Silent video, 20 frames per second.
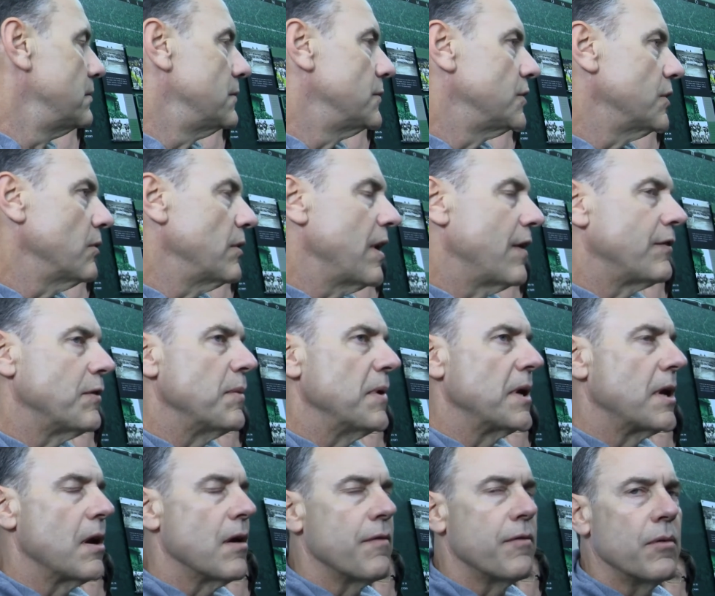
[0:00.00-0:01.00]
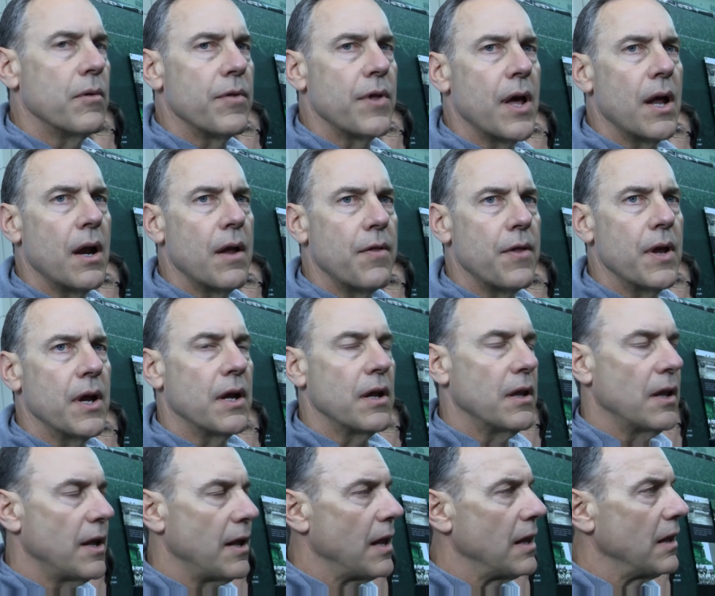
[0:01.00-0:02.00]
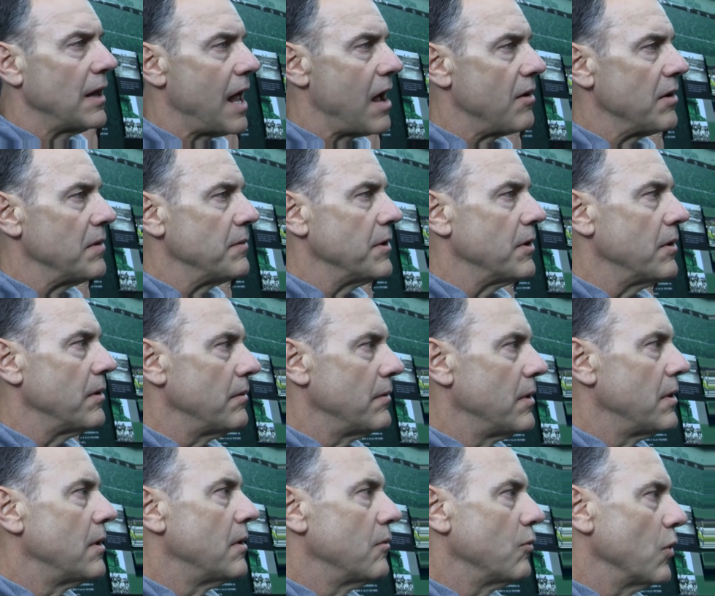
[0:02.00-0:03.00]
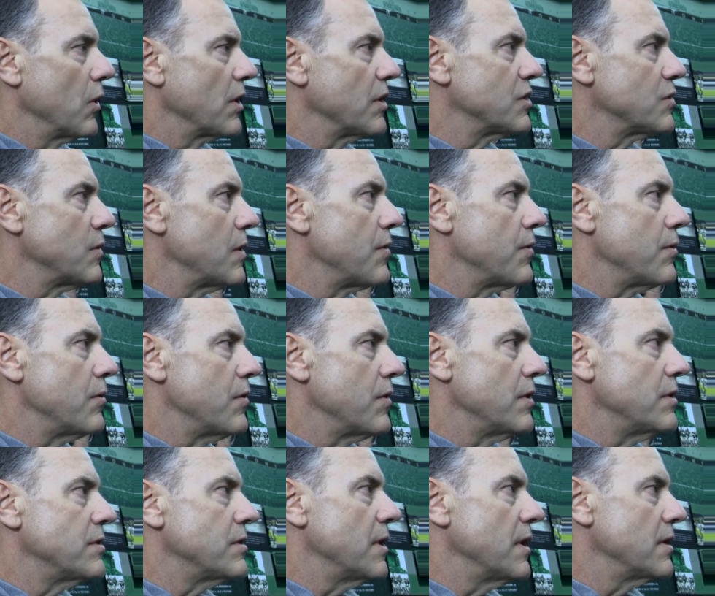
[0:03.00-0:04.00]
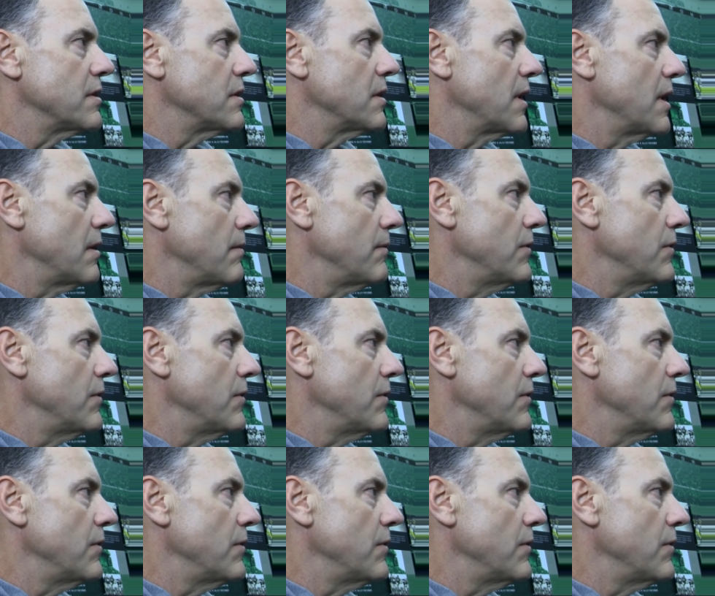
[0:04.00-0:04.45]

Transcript: So we have to be careful with that, I think, and allow him to work his way through these things and get